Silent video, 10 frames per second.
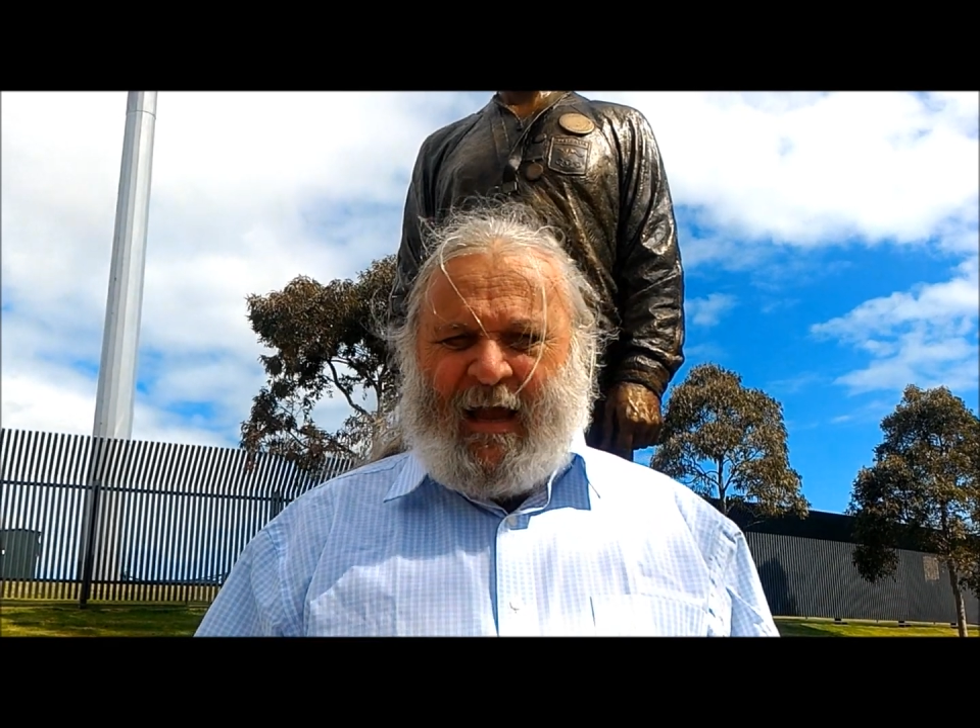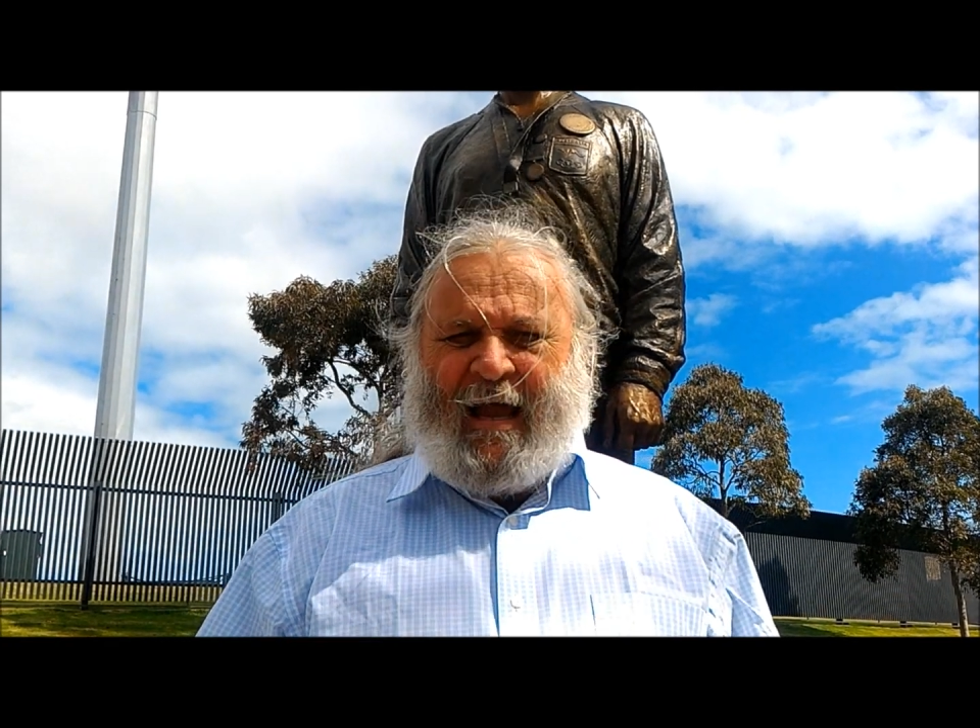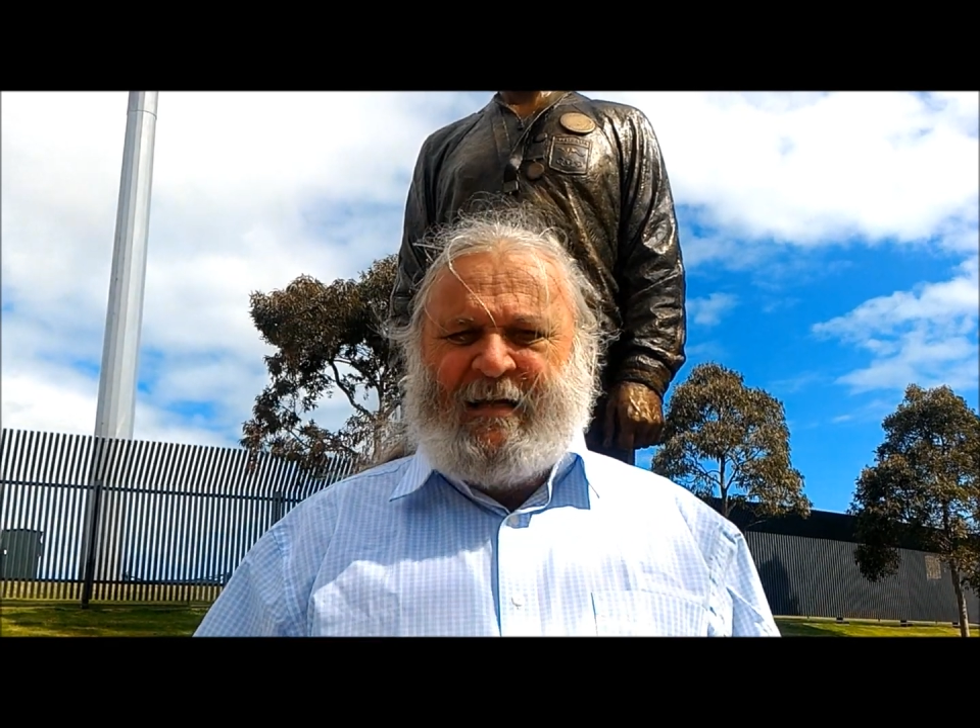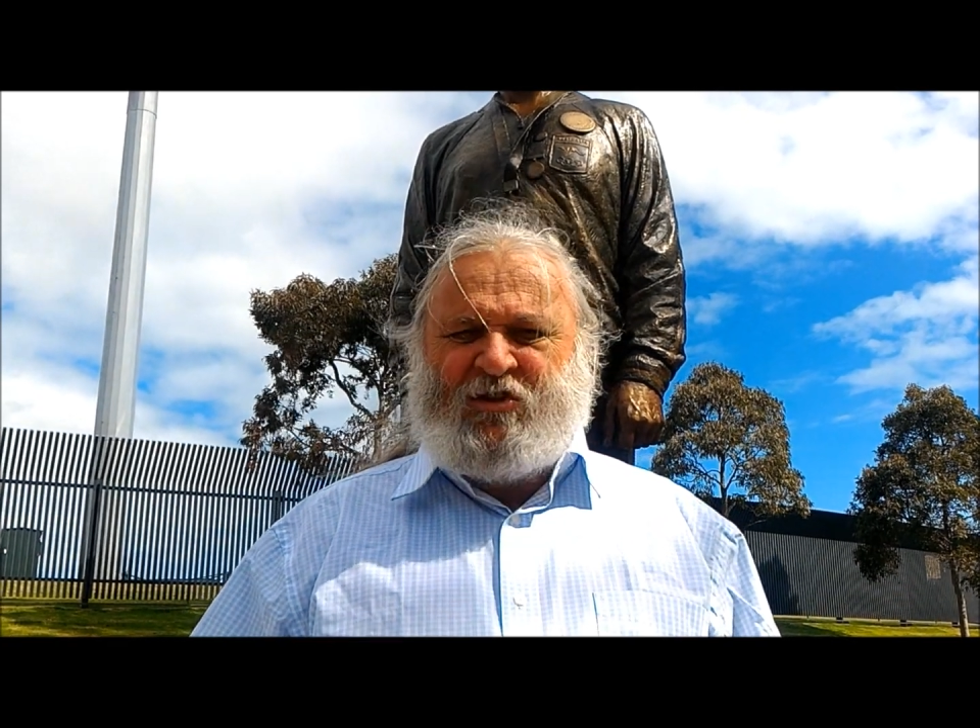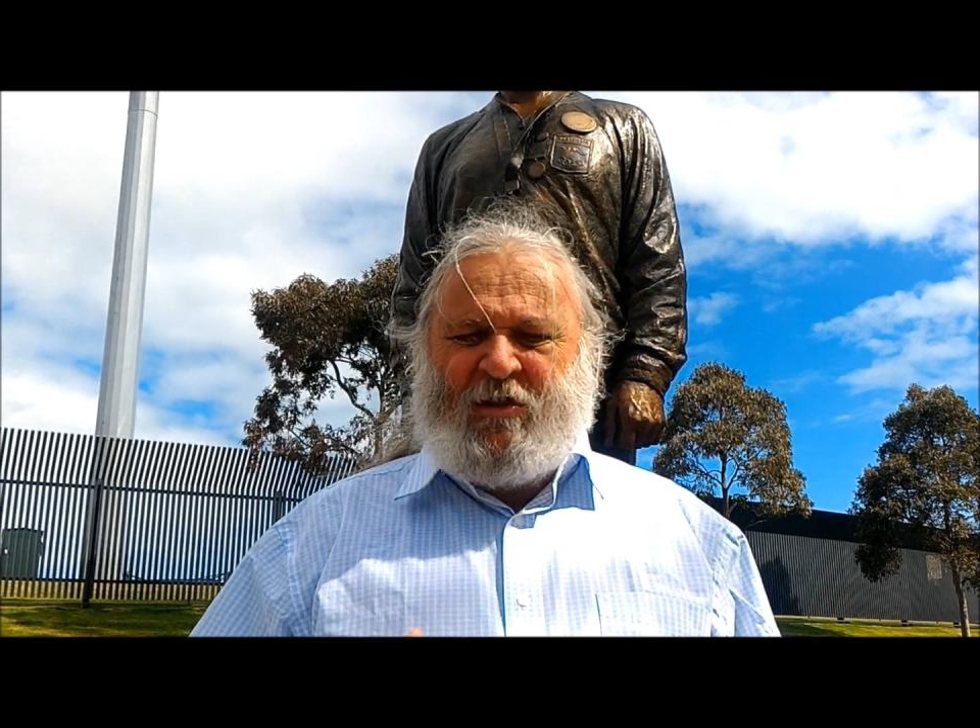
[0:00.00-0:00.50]

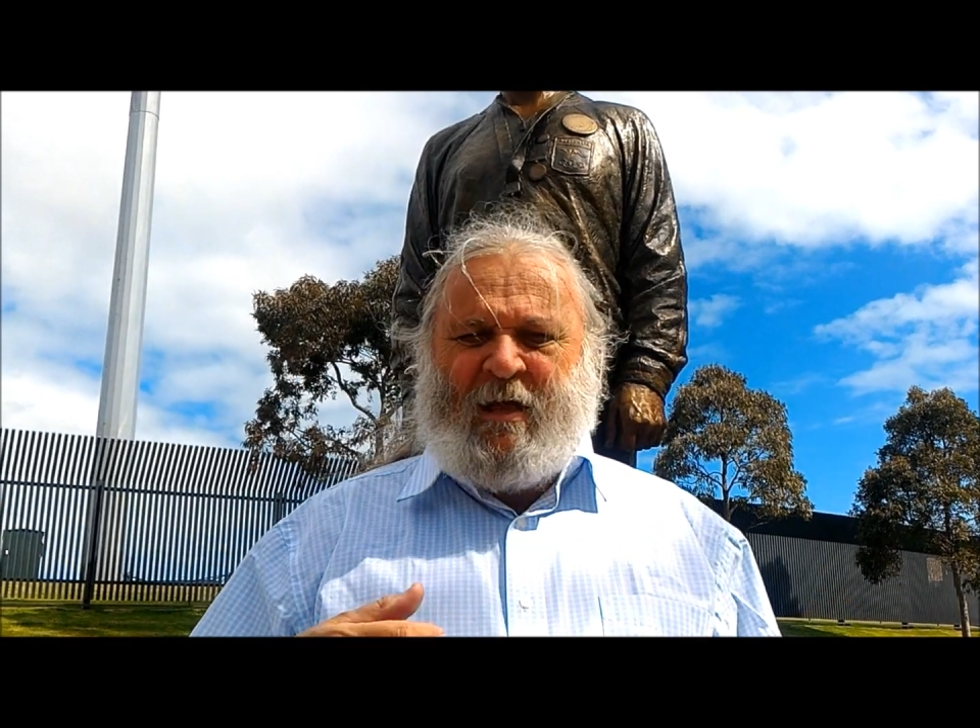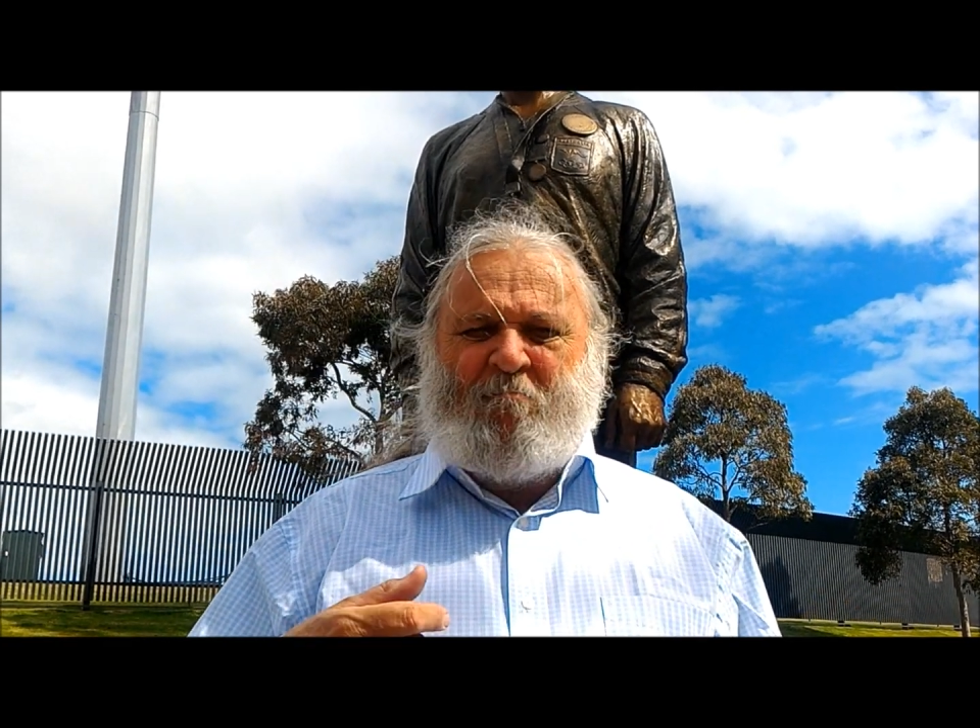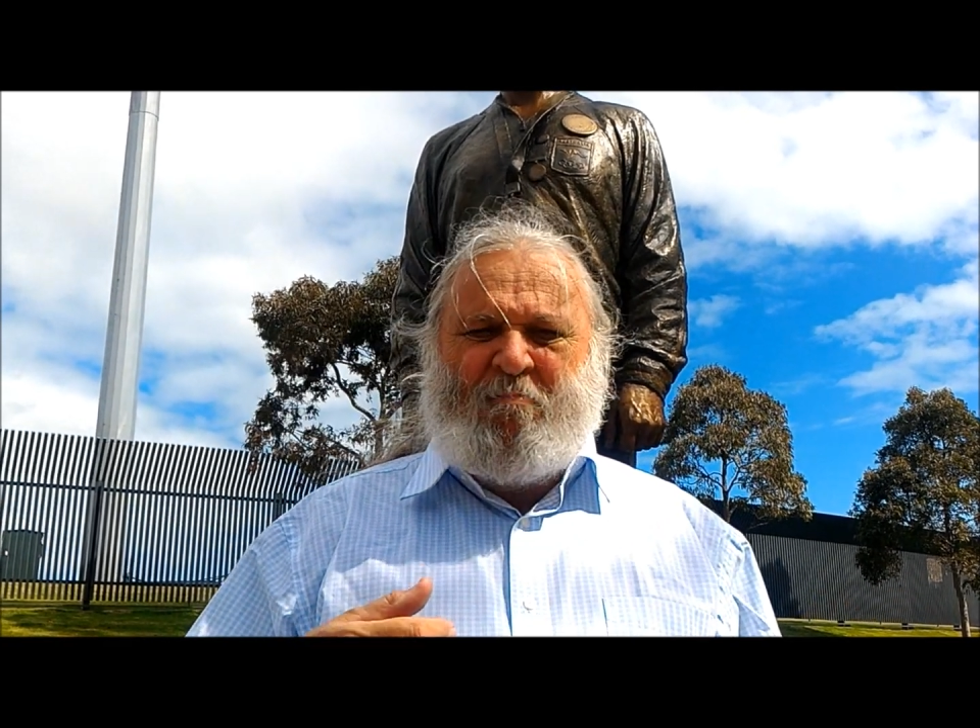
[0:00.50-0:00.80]
as their